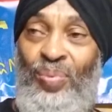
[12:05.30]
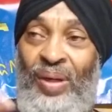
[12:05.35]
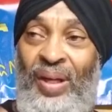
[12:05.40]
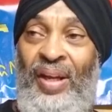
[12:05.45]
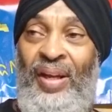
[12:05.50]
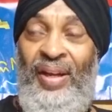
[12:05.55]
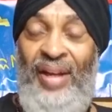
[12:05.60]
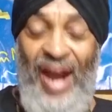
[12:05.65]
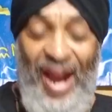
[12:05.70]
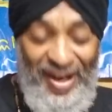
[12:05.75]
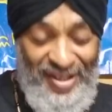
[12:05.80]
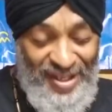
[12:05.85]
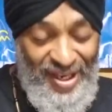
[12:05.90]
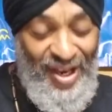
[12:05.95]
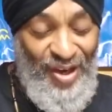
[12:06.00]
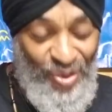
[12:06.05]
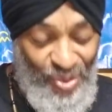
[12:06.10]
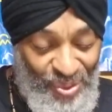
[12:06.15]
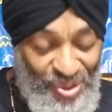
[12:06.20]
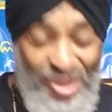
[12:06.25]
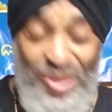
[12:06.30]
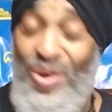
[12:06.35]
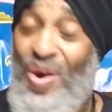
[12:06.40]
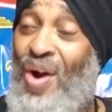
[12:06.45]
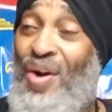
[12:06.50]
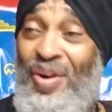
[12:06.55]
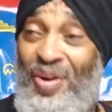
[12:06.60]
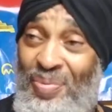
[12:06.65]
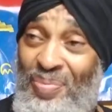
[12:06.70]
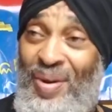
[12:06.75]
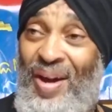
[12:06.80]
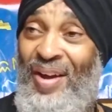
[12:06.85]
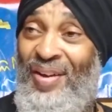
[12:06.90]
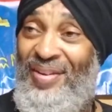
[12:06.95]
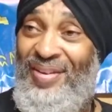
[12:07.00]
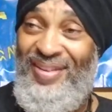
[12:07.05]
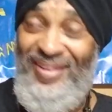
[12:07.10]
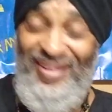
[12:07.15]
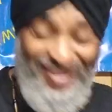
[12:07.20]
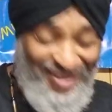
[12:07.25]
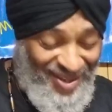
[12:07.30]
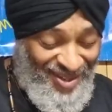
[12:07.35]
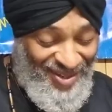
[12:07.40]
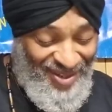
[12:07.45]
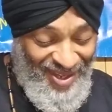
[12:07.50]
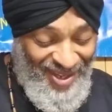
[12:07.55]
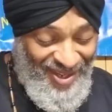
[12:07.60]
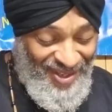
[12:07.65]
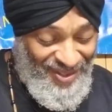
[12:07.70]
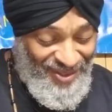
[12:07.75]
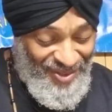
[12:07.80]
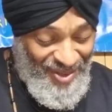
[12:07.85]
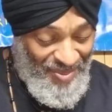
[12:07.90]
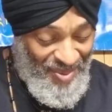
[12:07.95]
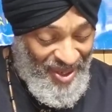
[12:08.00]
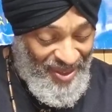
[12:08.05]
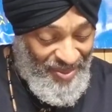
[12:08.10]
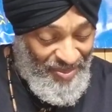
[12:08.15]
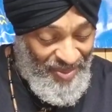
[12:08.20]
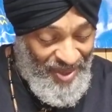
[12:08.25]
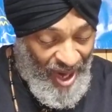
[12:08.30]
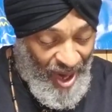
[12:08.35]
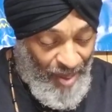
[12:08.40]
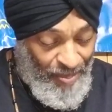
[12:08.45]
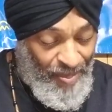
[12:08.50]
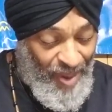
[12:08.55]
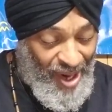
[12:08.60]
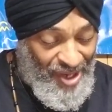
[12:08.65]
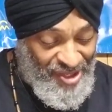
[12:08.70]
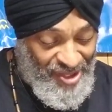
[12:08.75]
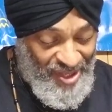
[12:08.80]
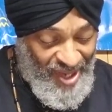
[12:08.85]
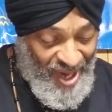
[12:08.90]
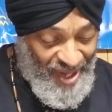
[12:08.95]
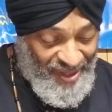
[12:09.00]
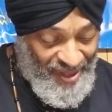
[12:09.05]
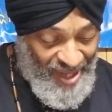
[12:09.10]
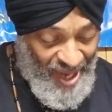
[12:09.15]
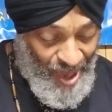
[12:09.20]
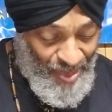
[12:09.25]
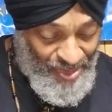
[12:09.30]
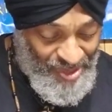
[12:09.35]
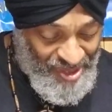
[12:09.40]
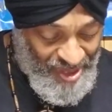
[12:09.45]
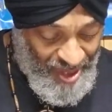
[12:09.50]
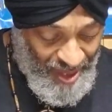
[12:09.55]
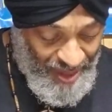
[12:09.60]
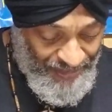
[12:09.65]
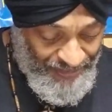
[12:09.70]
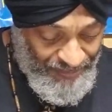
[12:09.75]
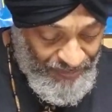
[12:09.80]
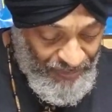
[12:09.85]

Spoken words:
get an idea who he's talking about. Talking about Hamashiach Yahushua.